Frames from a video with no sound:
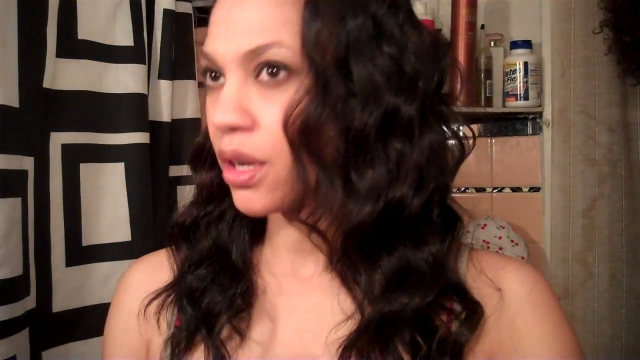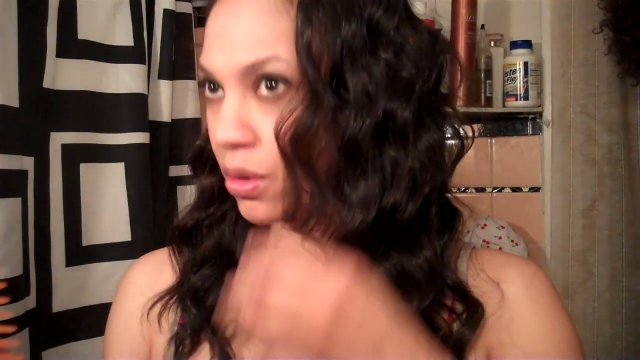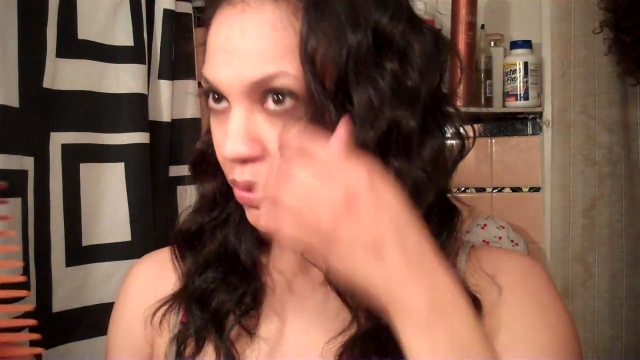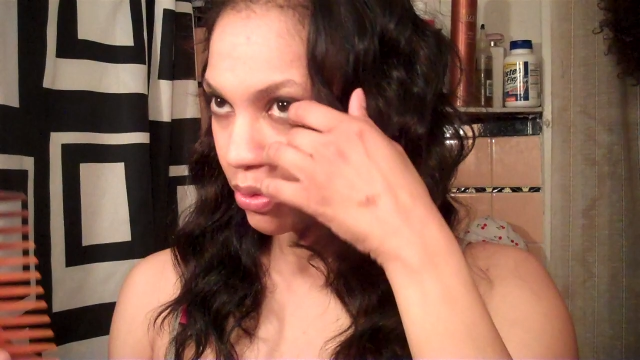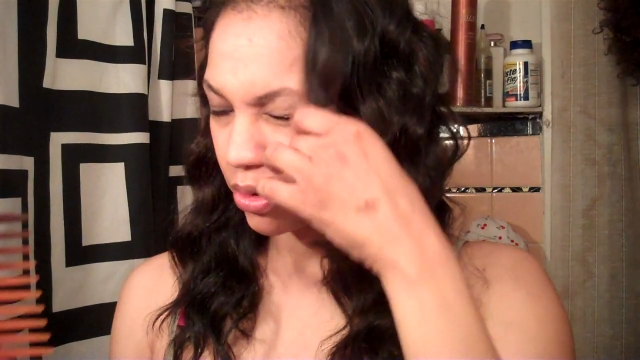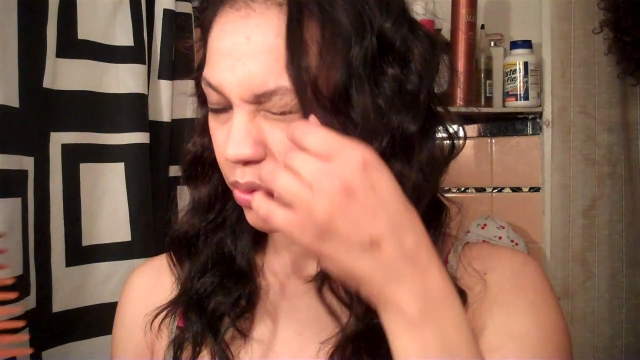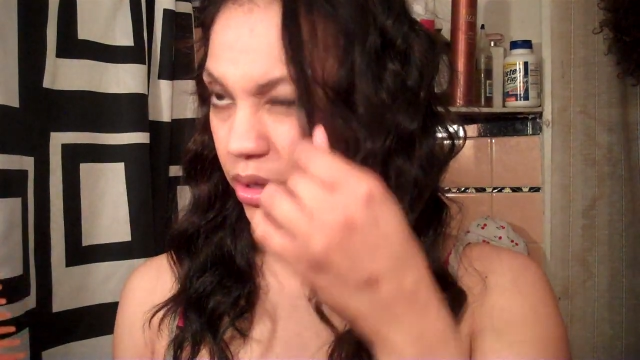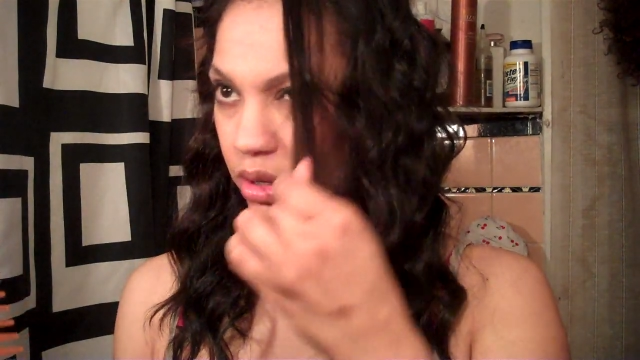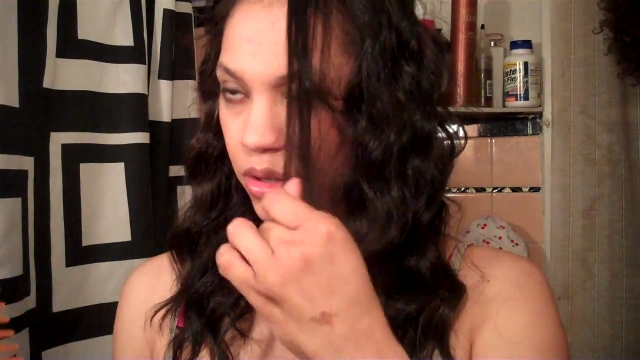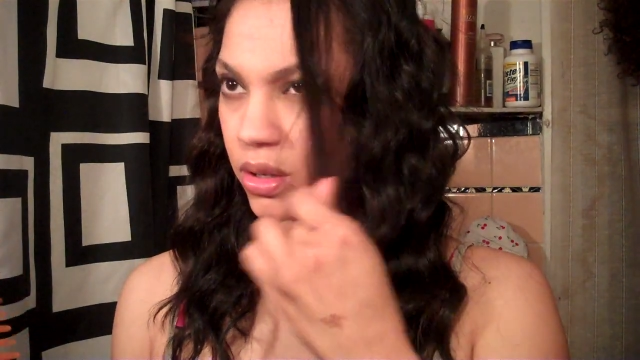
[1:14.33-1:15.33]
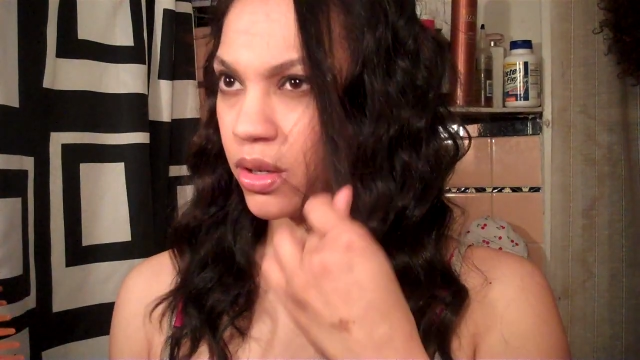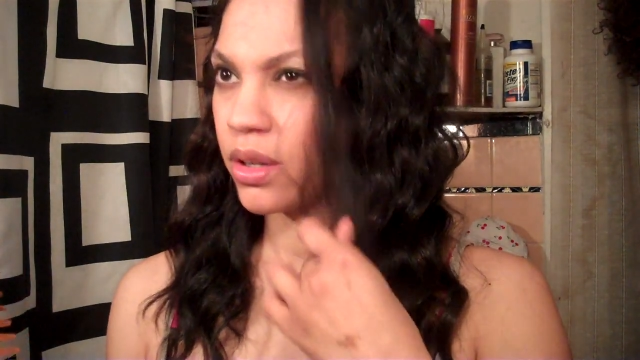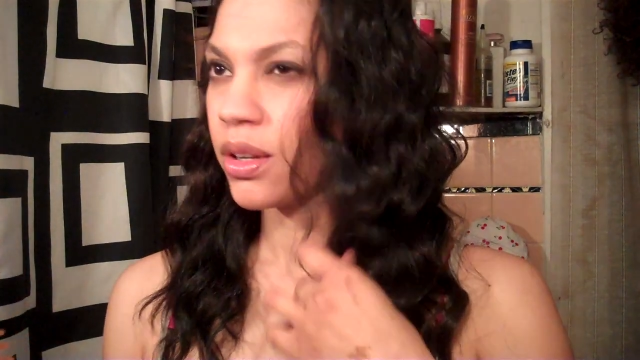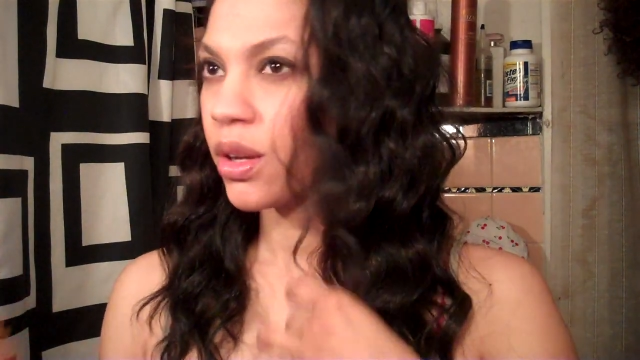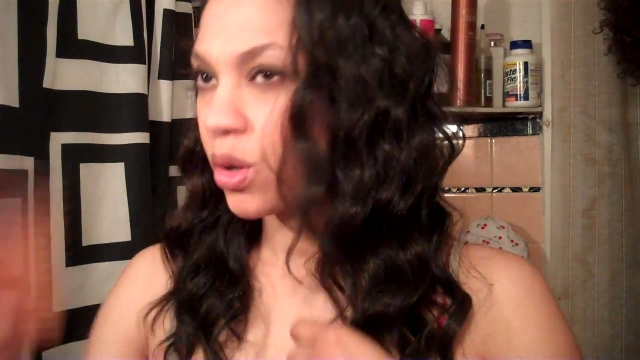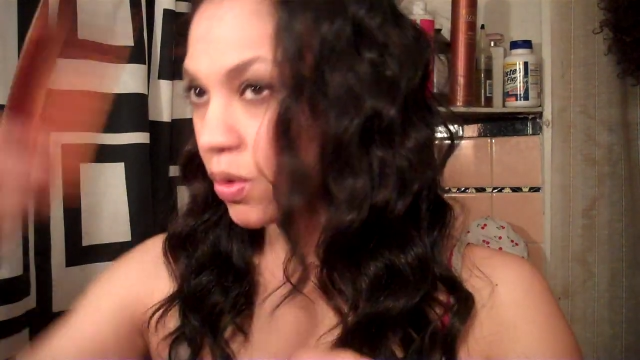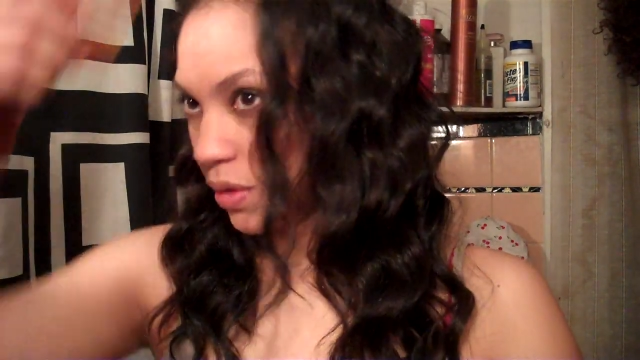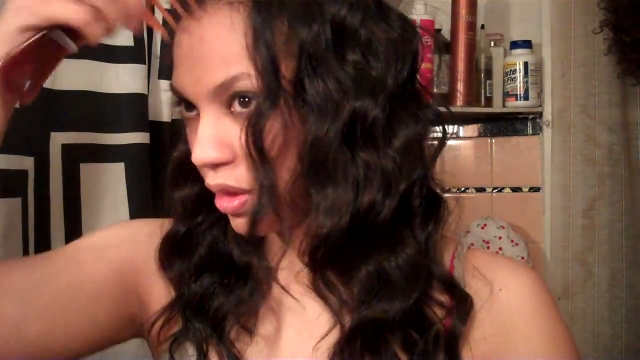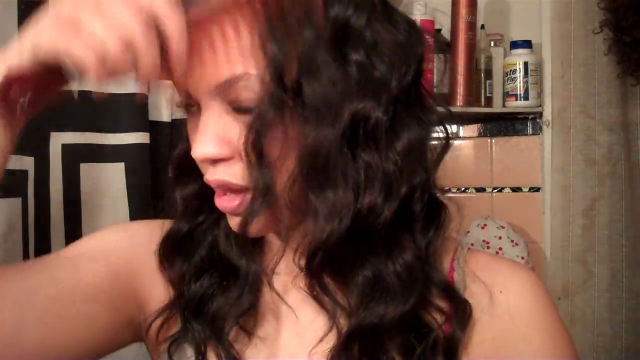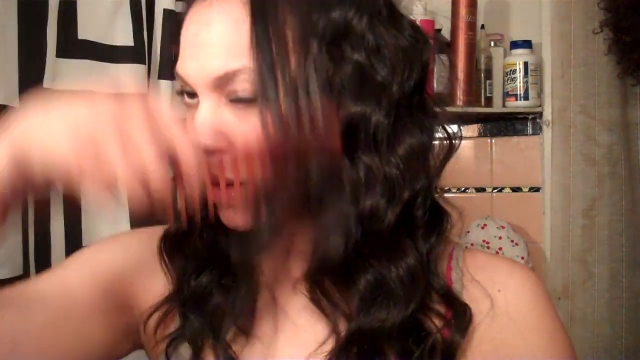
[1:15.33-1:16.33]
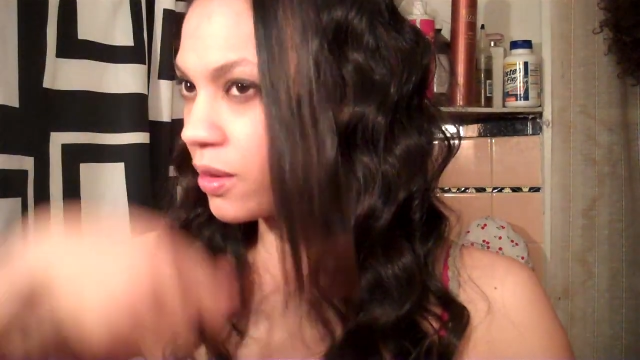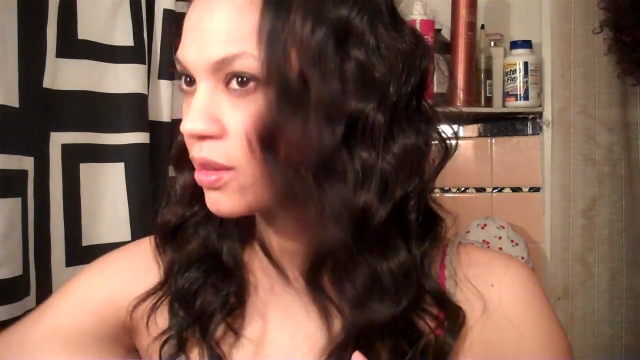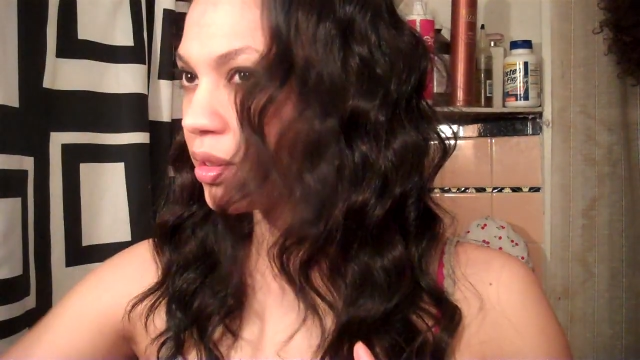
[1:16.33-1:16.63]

hair forward over that